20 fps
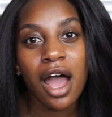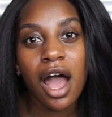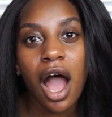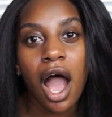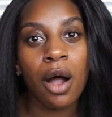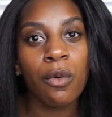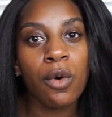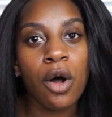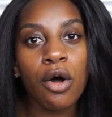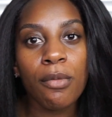
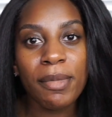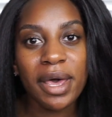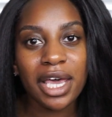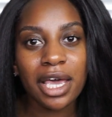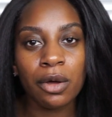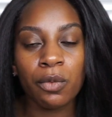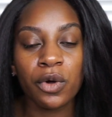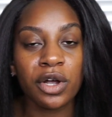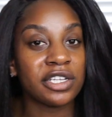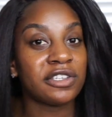I won't make
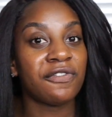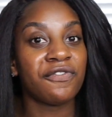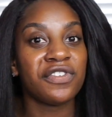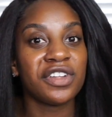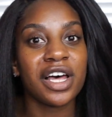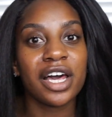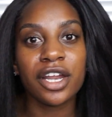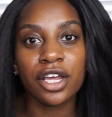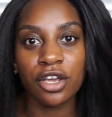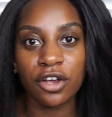it where it's
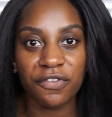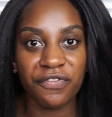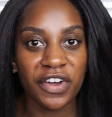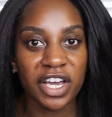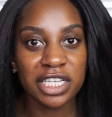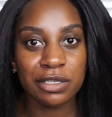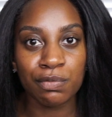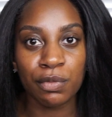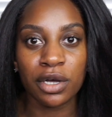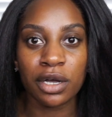flooding your
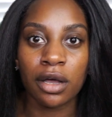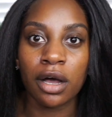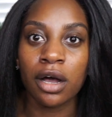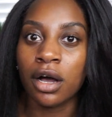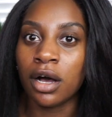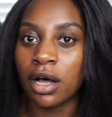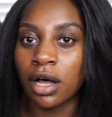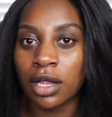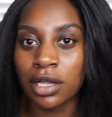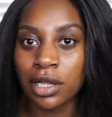Facebook
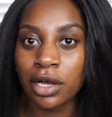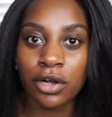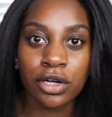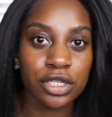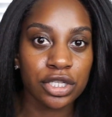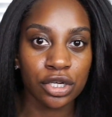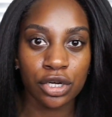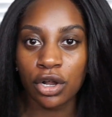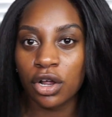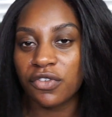
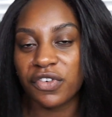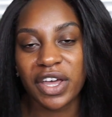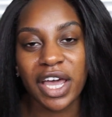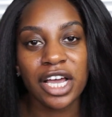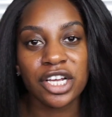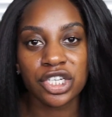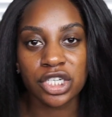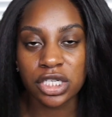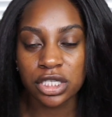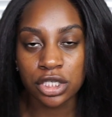alerts or
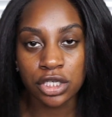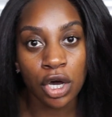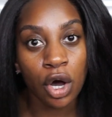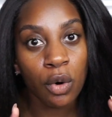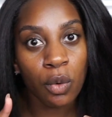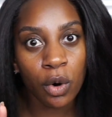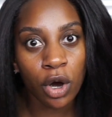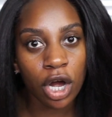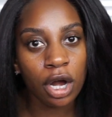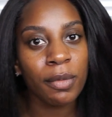notifications.
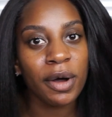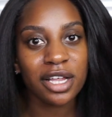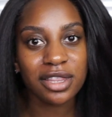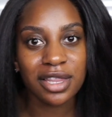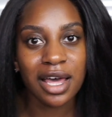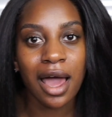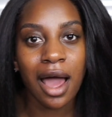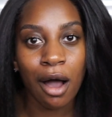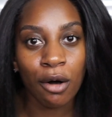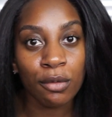Don't worry about
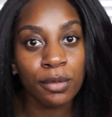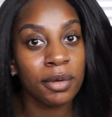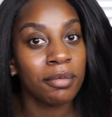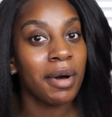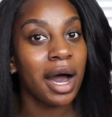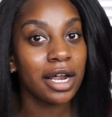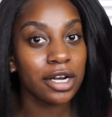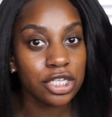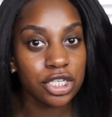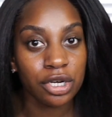that. I will be
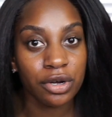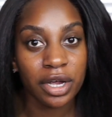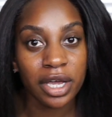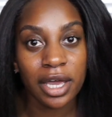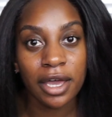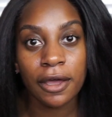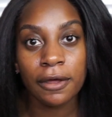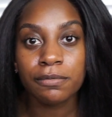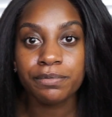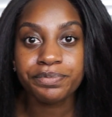monitoring
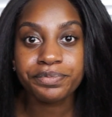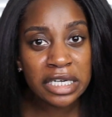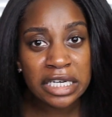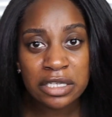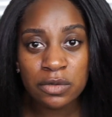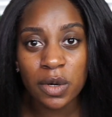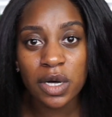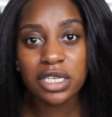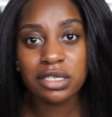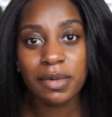it, as
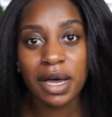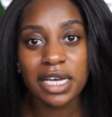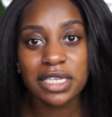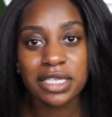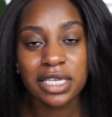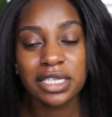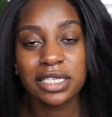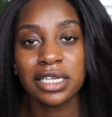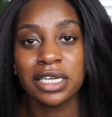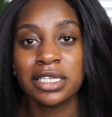well as my
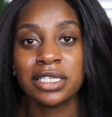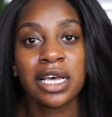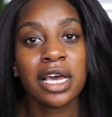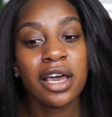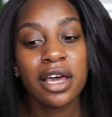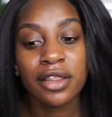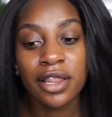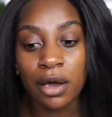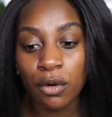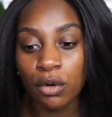assistants.
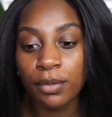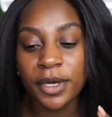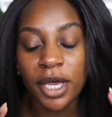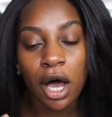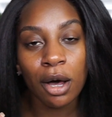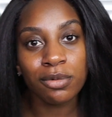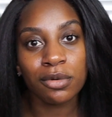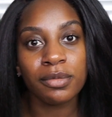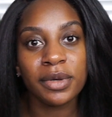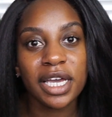They will be
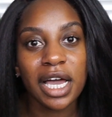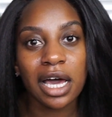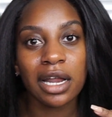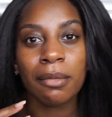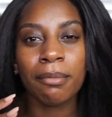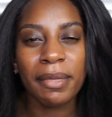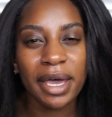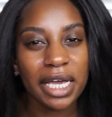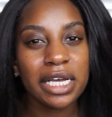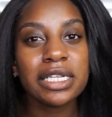helping me kind
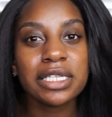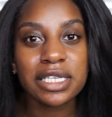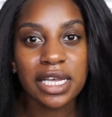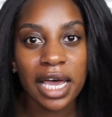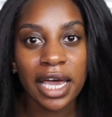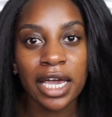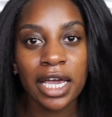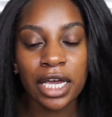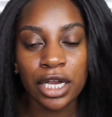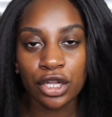of
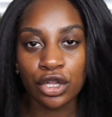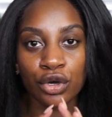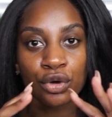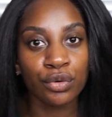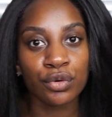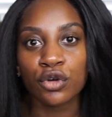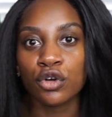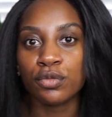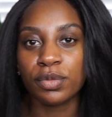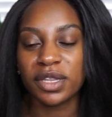maintain the
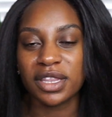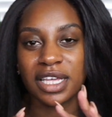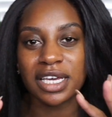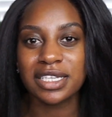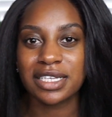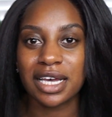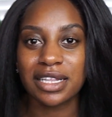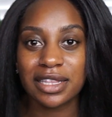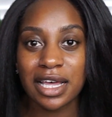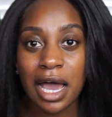group and things
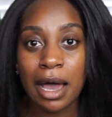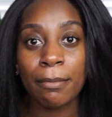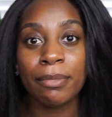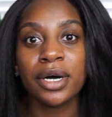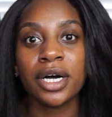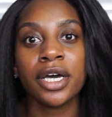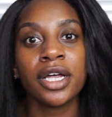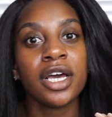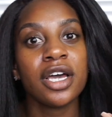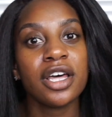like that,
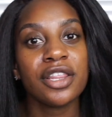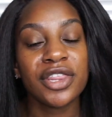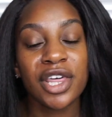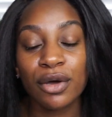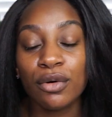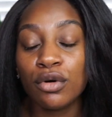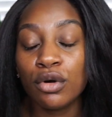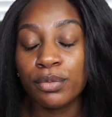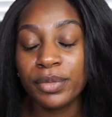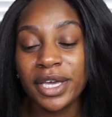but
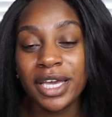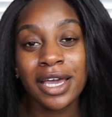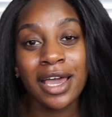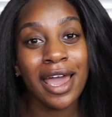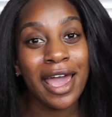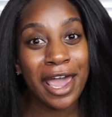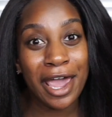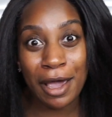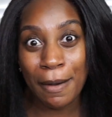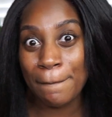there will be
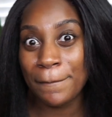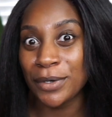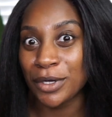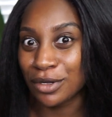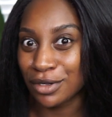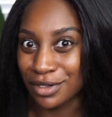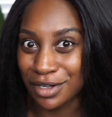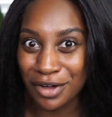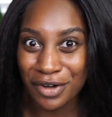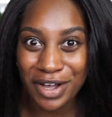
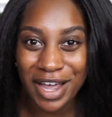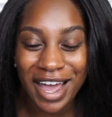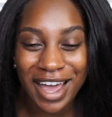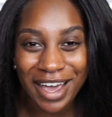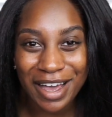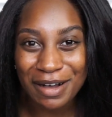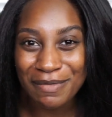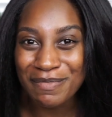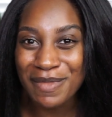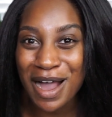ample, okay,
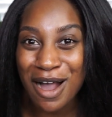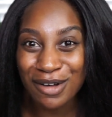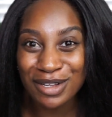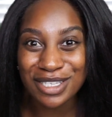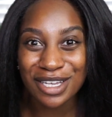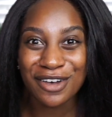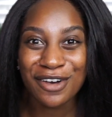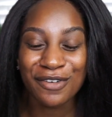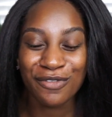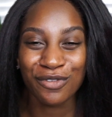
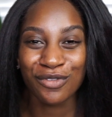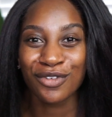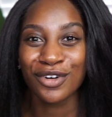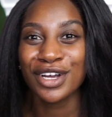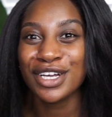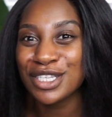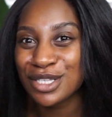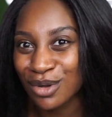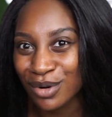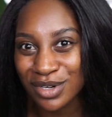amount of
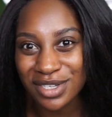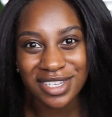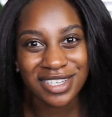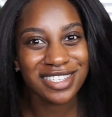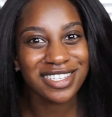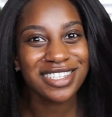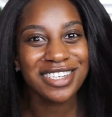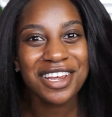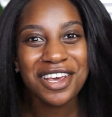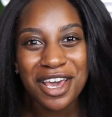
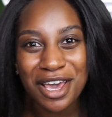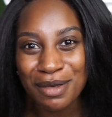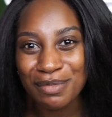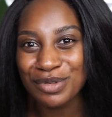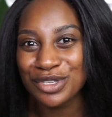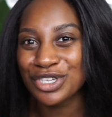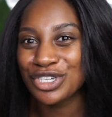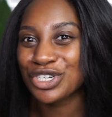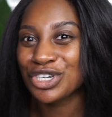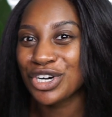resources,
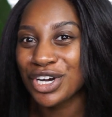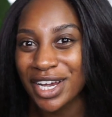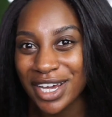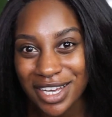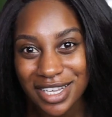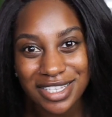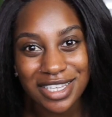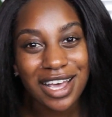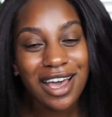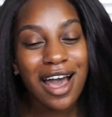tips,
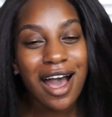tricks.